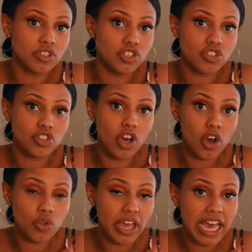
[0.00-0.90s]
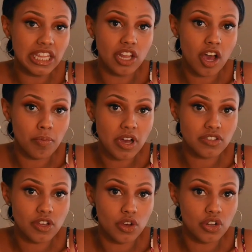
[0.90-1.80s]
to just go, they had the
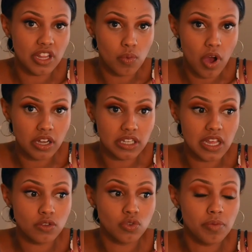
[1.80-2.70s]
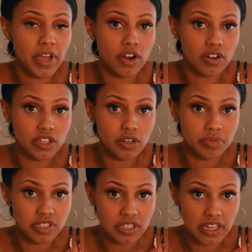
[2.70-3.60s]
lockbox code and they walked it. That was one of my earlier
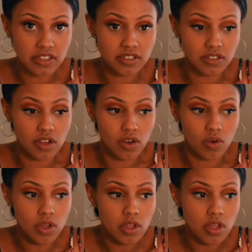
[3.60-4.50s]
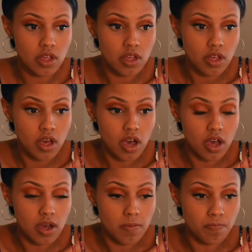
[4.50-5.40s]
mistakes. So
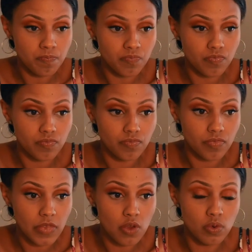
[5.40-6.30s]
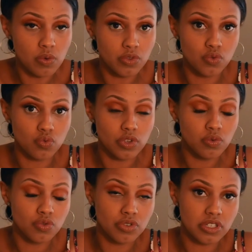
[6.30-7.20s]
it was
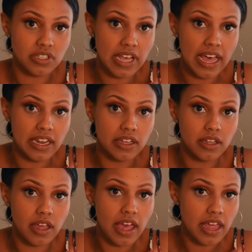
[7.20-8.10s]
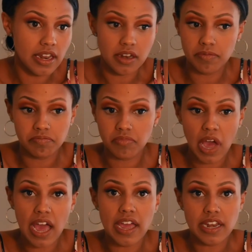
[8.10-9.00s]
really sad. And
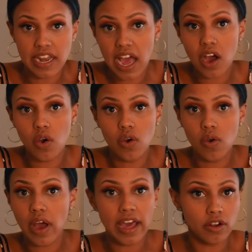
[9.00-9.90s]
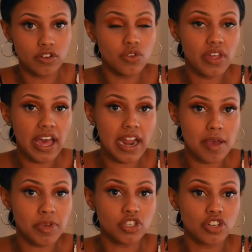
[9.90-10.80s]
I don't do that. I
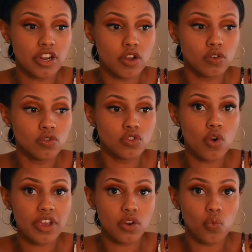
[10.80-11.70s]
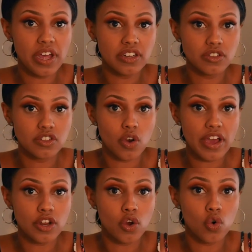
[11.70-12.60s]
make sure I know who's going and when, so
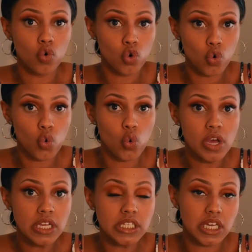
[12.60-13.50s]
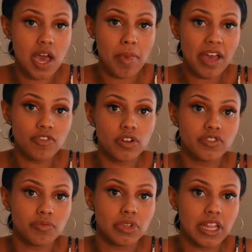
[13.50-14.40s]
I know who to come after if
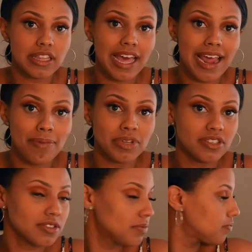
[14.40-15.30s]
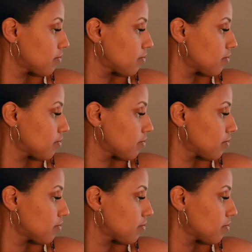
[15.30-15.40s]
something like that happens.